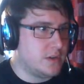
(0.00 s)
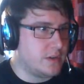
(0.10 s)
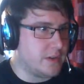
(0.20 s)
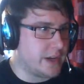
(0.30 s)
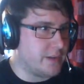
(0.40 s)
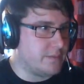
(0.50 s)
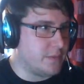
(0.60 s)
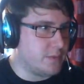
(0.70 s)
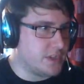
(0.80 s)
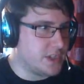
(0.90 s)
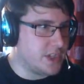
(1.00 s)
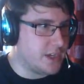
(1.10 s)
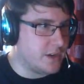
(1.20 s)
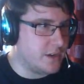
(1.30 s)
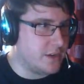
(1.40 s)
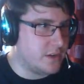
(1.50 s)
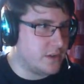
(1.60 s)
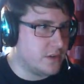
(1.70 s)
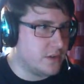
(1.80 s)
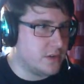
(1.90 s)
Okay, but what's in here?
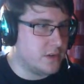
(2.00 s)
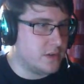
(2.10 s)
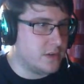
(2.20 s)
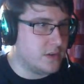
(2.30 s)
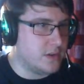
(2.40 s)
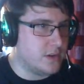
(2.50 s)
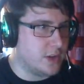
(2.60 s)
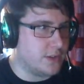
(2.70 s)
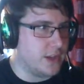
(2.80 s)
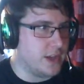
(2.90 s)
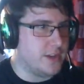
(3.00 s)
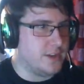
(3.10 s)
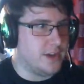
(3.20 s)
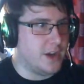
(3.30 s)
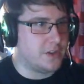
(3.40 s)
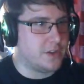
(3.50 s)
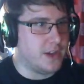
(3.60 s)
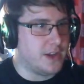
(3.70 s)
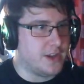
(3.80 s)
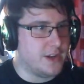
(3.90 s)
Nothing.
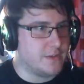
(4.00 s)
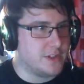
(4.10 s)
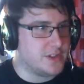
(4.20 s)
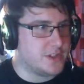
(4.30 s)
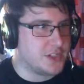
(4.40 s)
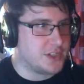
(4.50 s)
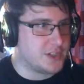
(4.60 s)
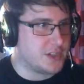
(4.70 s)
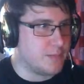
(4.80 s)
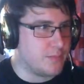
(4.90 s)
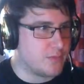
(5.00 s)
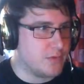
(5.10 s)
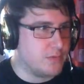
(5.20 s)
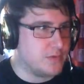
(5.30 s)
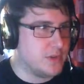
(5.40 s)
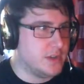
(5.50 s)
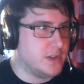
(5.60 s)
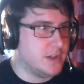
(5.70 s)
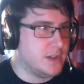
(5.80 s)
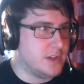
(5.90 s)
Nothing. There is just a brute.
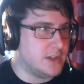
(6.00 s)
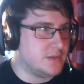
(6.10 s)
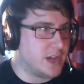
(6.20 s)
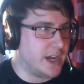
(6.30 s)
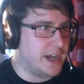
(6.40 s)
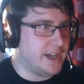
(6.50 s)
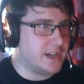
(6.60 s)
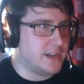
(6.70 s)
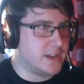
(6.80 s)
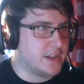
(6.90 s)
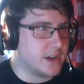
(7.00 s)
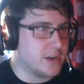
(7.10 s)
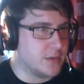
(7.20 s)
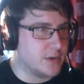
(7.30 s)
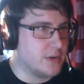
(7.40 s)
Hiding in the cupboard.